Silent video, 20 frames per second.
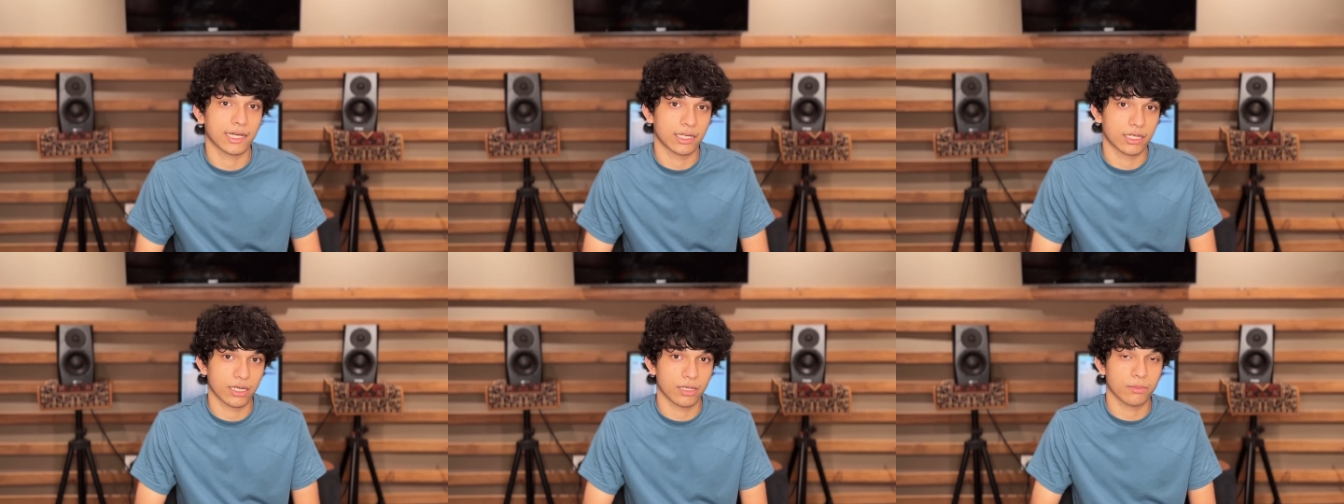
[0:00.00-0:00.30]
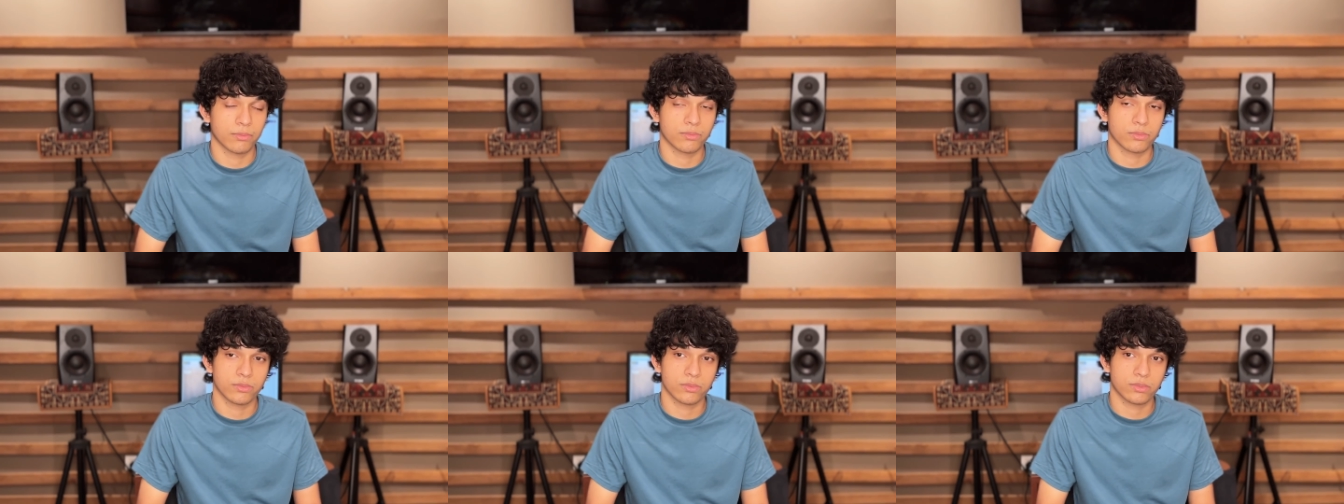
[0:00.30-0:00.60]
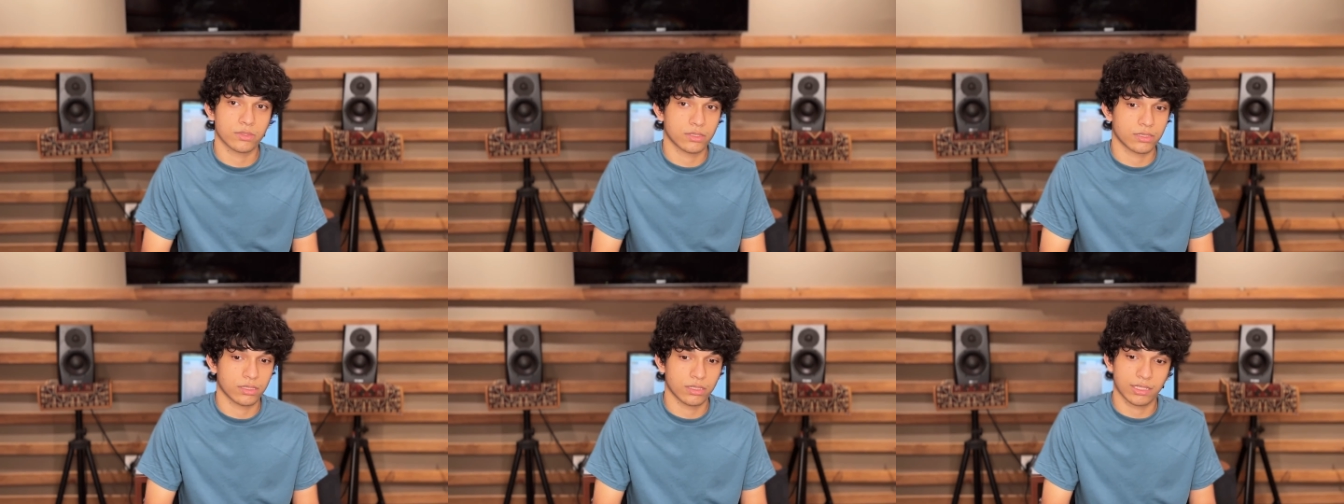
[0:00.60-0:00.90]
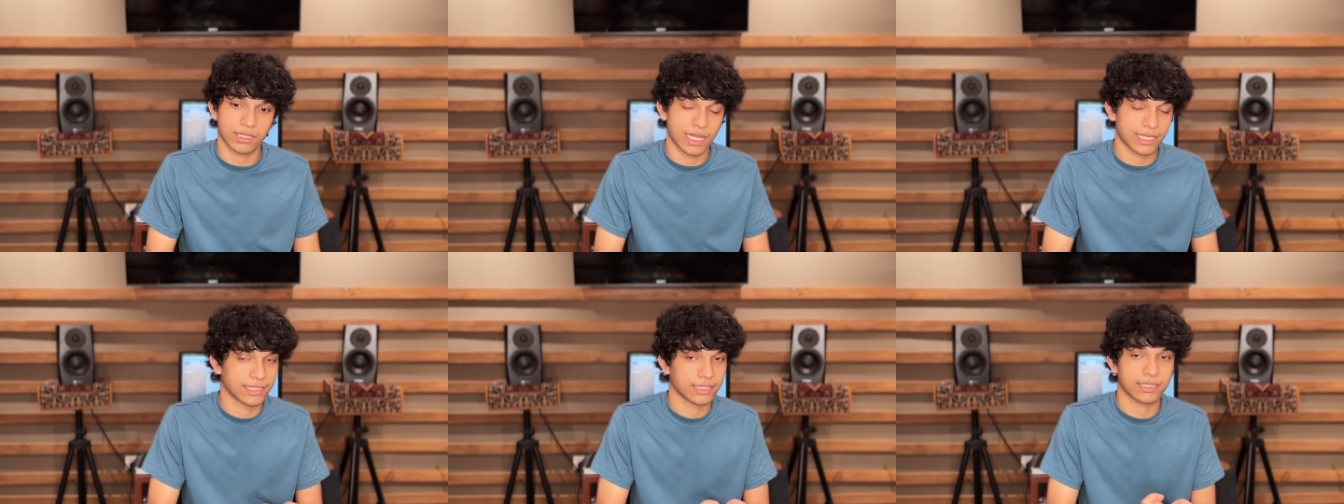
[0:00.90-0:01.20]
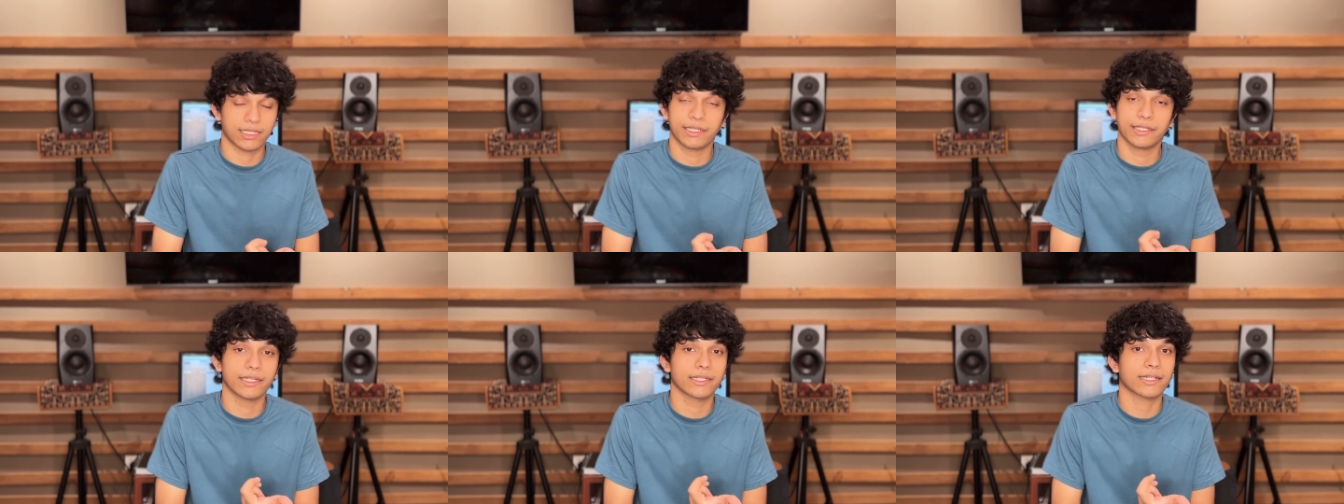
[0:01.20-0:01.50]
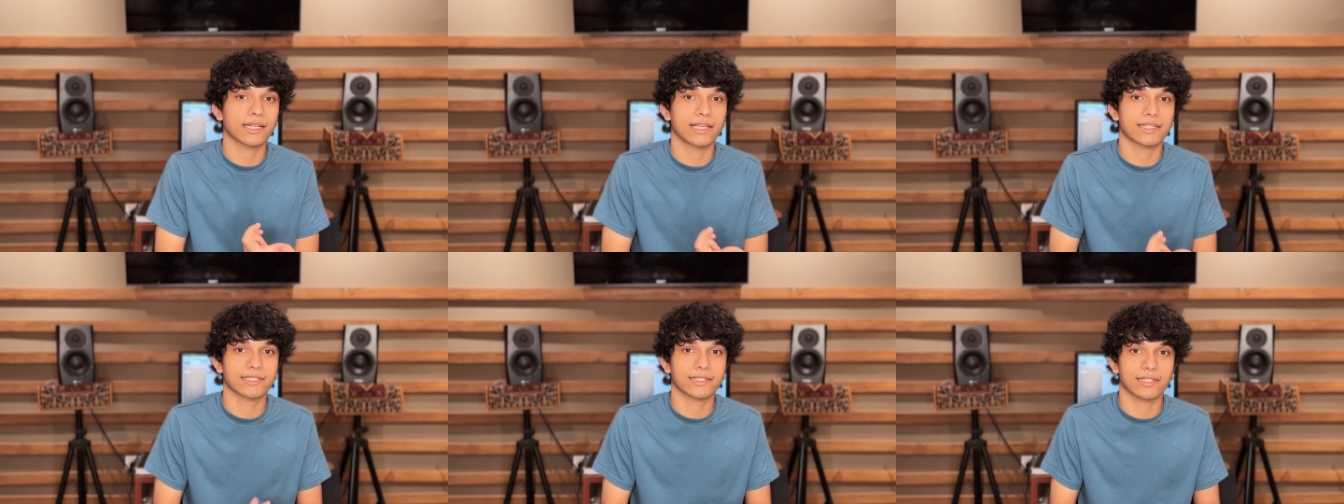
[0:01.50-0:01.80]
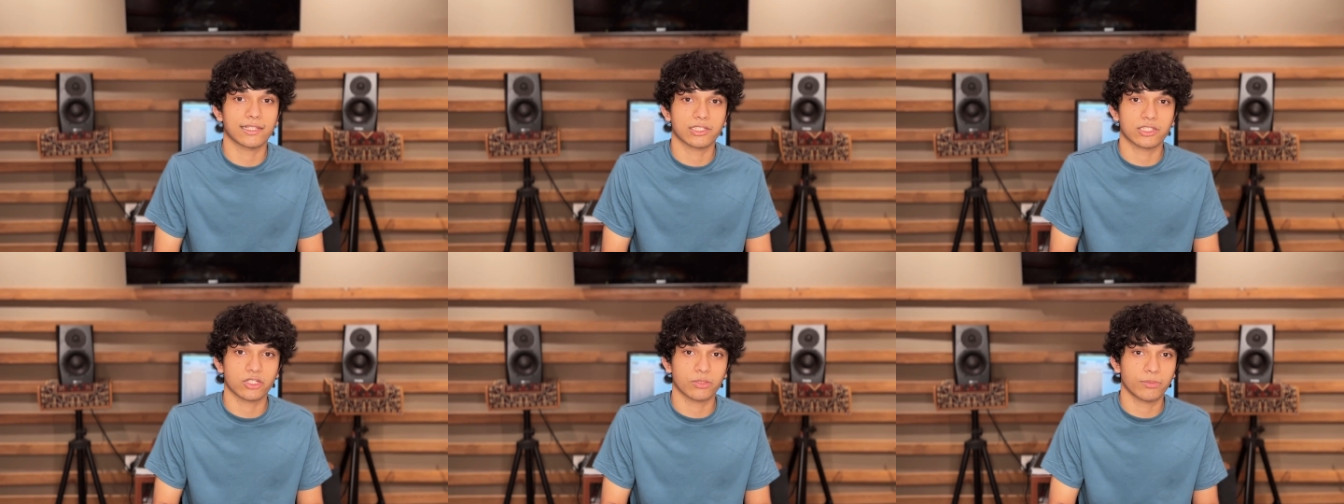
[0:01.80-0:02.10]
drums, classic Indian classical
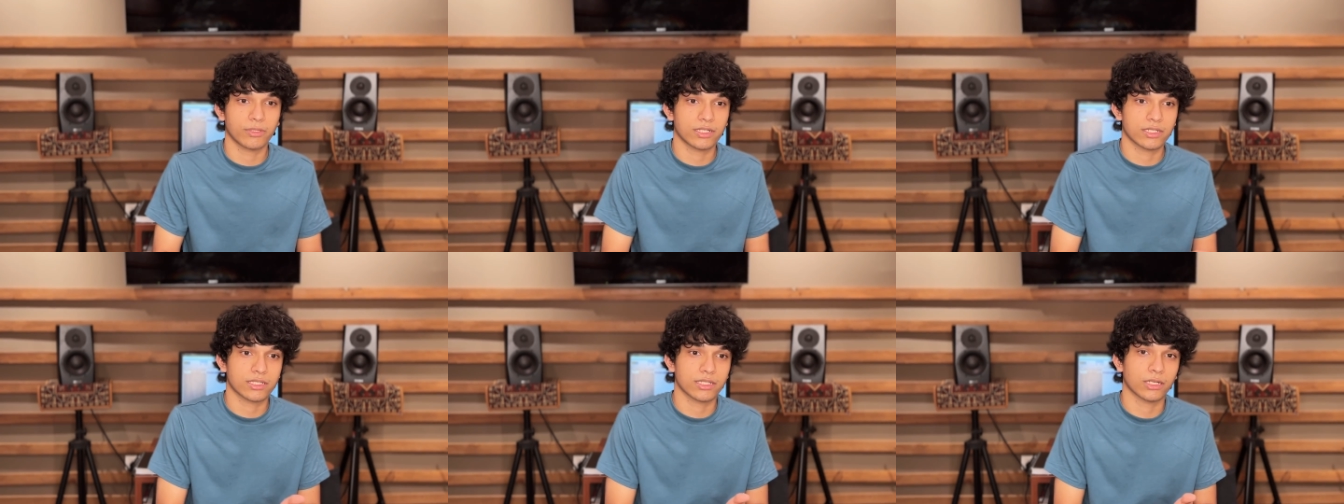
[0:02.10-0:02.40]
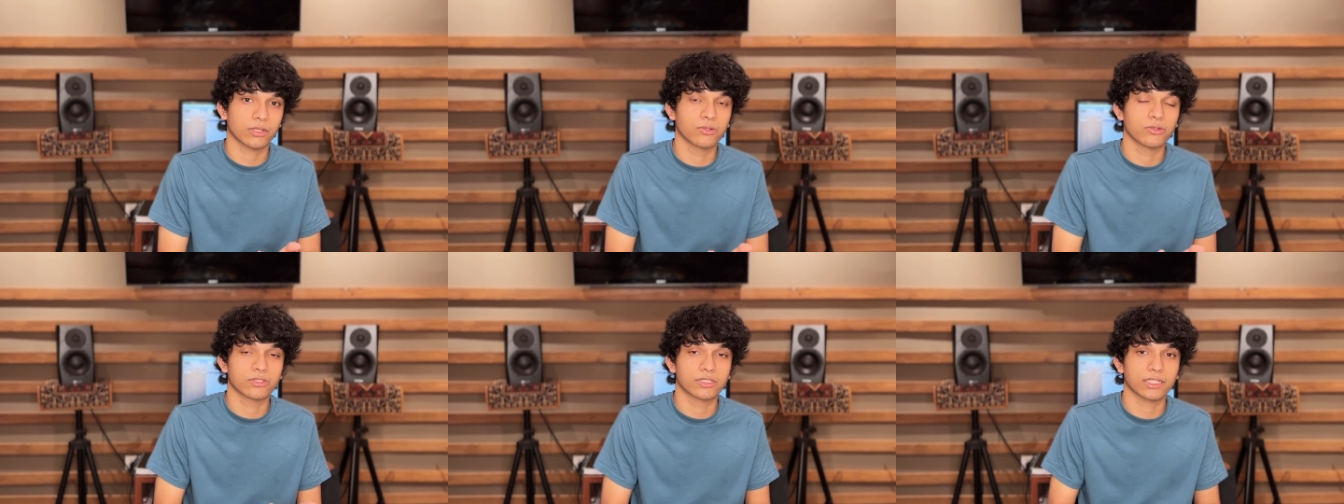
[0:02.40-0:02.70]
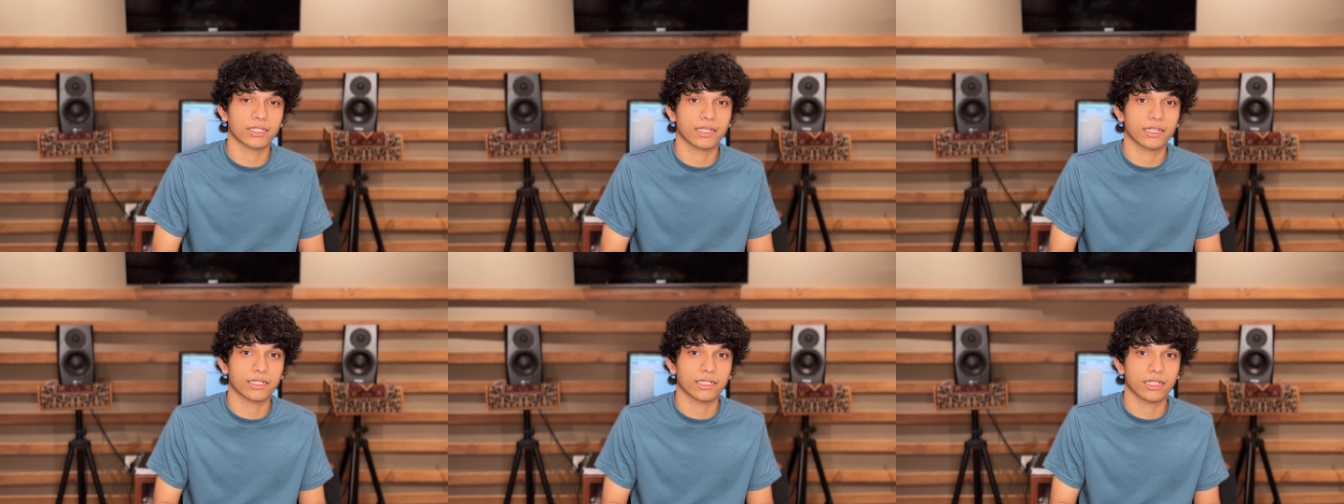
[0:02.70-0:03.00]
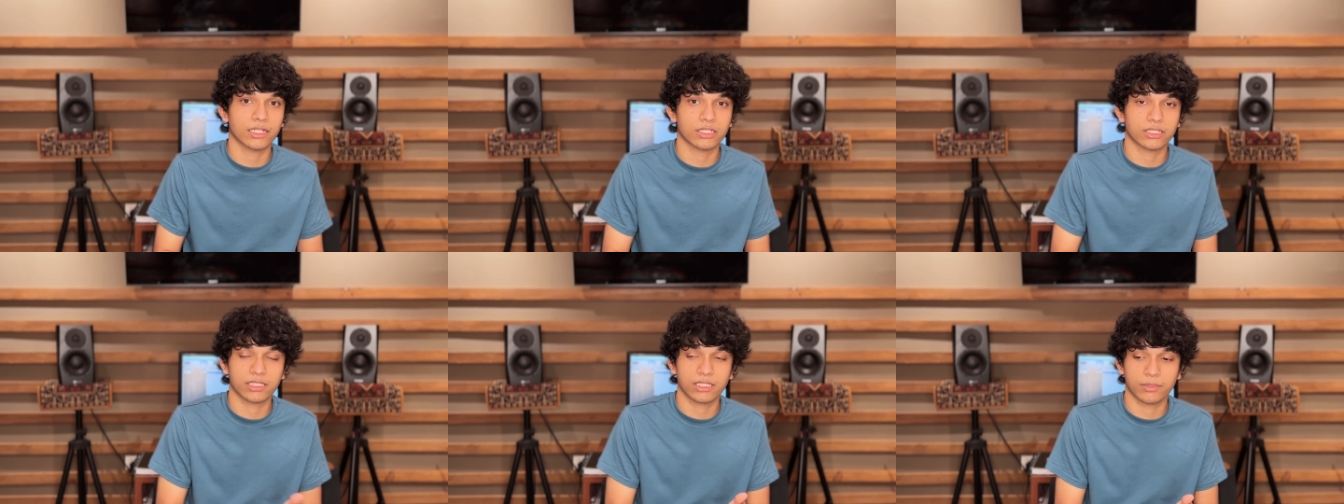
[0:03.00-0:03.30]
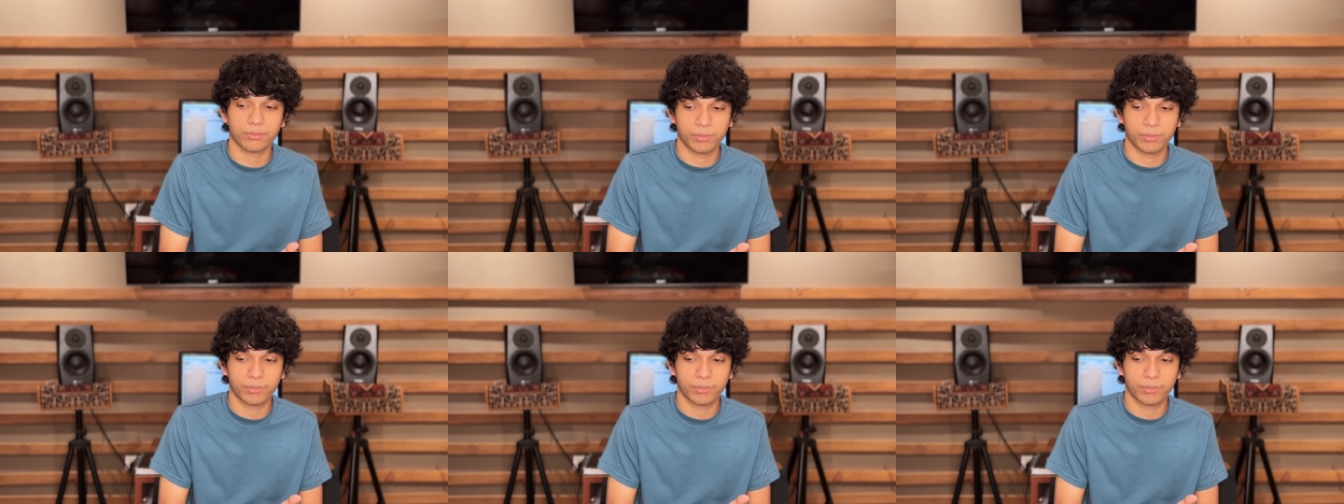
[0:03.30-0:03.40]
instruments, acoustic guitars,